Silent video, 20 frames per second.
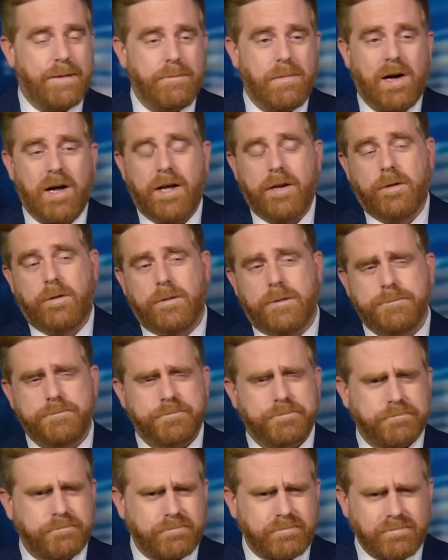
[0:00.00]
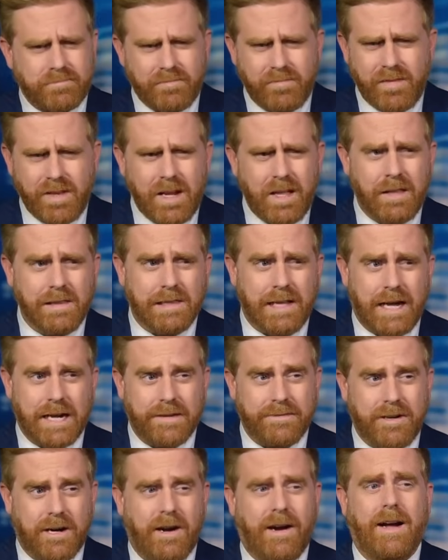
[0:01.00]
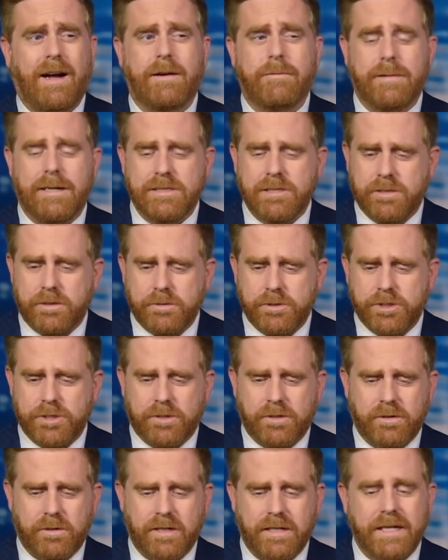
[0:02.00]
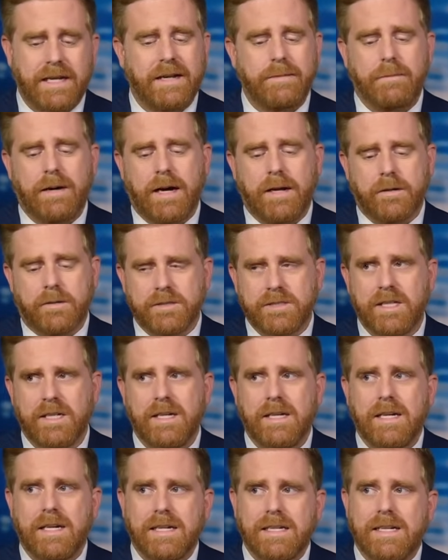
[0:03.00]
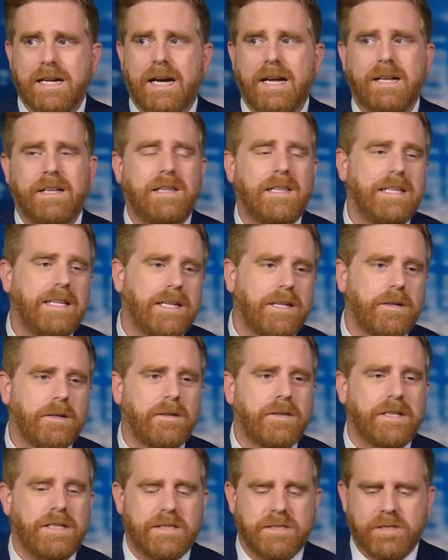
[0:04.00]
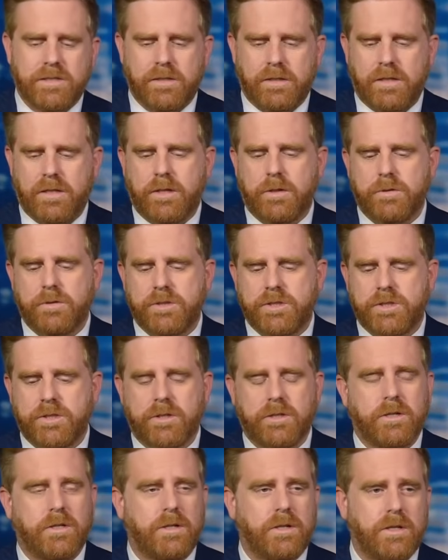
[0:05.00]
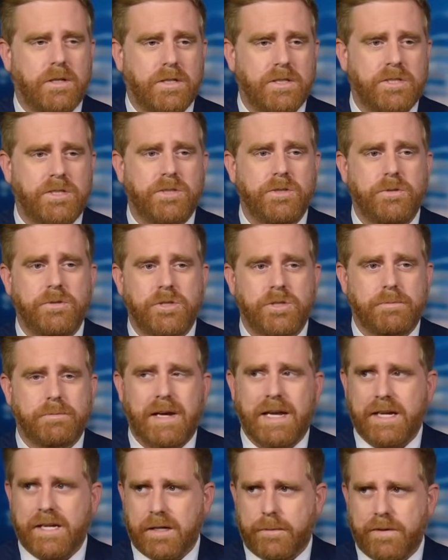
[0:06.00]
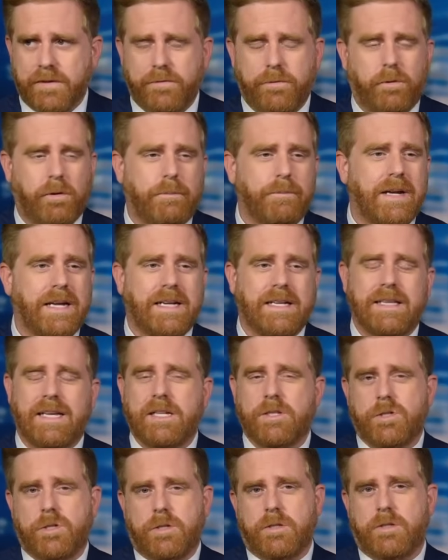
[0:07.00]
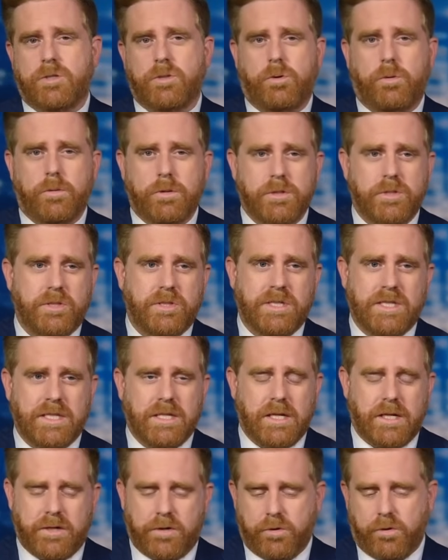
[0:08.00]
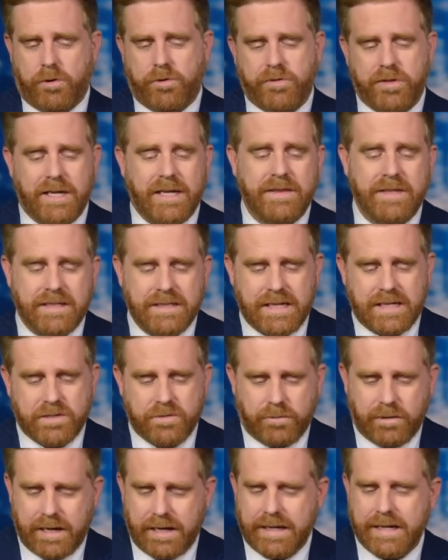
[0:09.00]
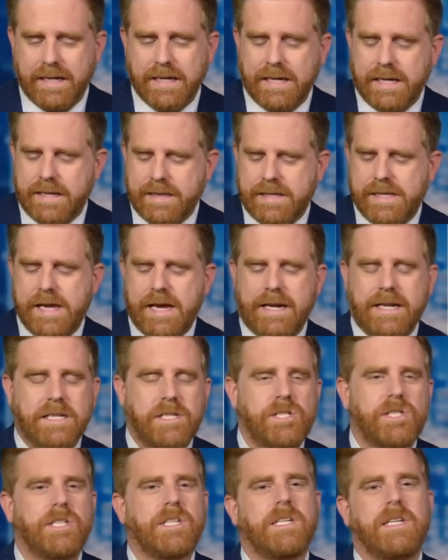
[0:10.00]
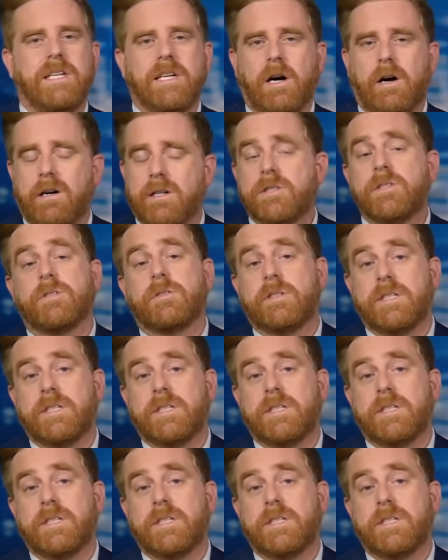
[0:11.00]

model a lot of our high resolution hurricane models kind of linger this closer to Jamaica before making that turn towards the uh, north. And I think that's why the NHC also